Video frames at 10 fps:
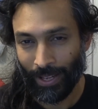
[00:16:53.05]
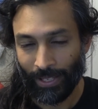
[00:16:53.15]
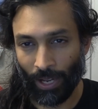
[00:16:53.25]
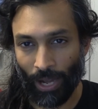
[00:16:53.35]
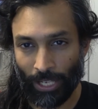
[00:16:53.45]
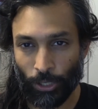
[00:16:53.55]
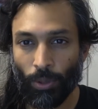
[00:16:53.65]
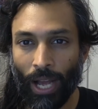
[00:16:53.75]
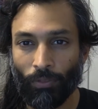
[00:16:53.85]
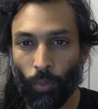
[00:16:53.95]
Now, I do
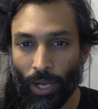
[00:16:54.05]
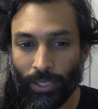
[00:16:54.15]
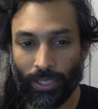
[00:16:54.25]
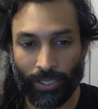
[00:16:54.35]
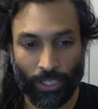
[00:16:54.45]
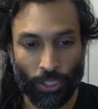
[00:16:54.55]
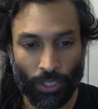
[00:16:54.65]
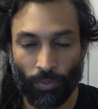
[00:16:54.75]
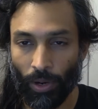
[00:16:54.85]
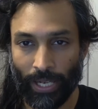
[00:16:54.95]
have one
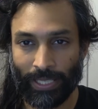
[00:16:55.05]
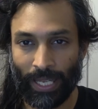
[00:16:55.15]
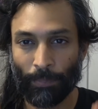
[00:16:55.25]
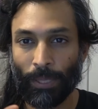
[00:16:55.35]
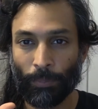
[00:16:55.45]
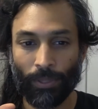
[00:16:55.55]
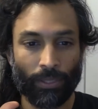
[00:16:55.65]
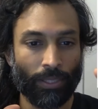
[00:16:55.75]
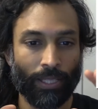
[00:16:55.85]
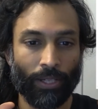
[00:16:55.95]
condition where I take
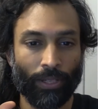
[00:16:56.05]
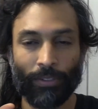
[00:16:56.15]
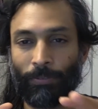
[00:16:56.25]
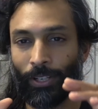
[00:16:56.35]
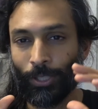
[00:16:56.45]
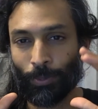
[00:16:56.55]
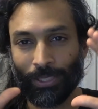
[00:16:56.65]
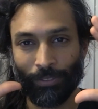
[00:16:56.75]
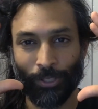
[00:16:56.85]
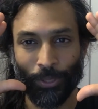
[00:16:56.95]
people, and I know I forgot to put
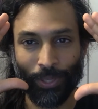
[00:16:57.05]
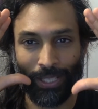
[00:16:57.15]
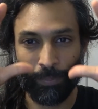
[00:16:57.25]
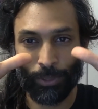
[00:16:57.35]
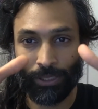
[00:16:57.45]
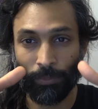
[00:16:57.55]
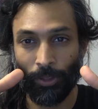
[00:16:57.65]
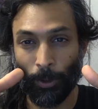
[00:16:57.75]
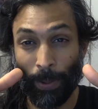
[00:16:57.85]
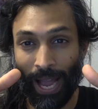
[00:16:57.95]
that video in, I put them
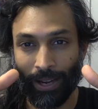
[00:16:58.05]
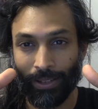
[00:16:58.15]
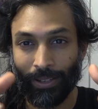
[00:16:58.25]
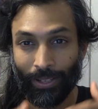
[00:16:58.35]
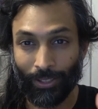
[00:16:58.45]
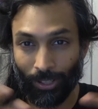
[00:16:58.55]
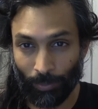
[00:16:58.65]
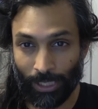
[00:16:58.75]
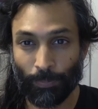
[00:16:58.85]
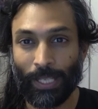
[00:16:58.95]
on their back. Call it
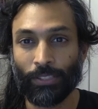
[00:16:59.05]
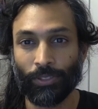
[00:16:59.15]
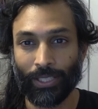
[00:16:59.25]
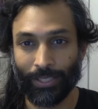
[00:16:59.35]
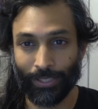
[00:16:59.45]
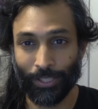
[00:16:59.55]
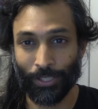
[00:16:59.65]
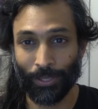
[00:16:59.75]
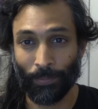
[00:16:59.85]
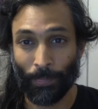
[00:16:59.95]
my spaceflight
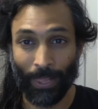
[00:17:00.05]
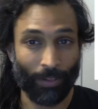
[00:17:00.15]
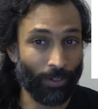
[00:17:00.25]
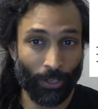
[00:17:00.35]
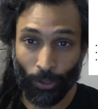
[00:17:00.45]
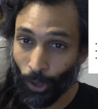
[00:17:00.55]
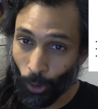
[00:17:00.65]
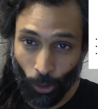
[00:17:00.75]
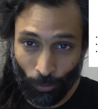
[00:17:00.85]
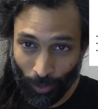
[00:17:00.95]
condition. I've got
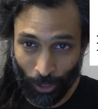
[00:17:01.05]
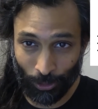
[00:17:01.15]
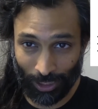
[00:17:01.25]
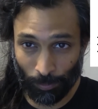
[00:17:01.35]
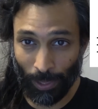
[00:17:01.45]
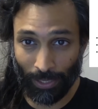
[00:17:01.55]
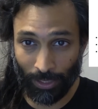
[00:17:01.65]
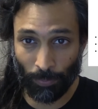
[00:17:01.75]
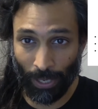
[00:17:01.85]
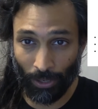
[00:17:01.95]
whole videos explaining
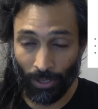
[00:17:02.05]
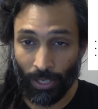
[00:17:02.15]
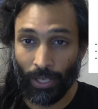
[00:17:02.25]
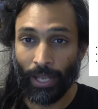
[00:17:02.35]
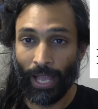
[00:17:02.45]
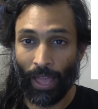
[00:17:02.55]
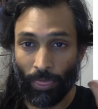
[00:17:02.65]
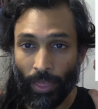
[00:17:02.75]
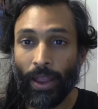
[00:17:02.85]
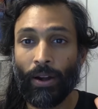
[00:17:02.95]
this better.
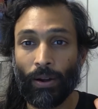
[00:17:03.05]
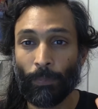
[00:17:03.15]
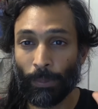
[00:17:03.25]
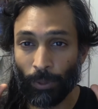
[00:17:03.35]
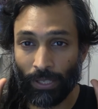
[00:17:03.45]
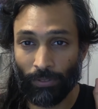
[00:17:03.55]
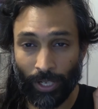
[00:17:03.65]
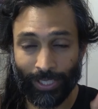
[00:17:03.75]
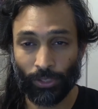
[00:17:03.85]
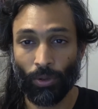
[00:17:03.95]
And there, people get
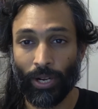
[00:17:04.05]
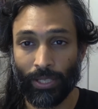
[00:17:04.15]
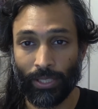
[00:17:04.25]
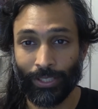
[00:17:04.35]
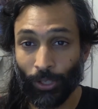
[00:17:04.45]
very disoriented.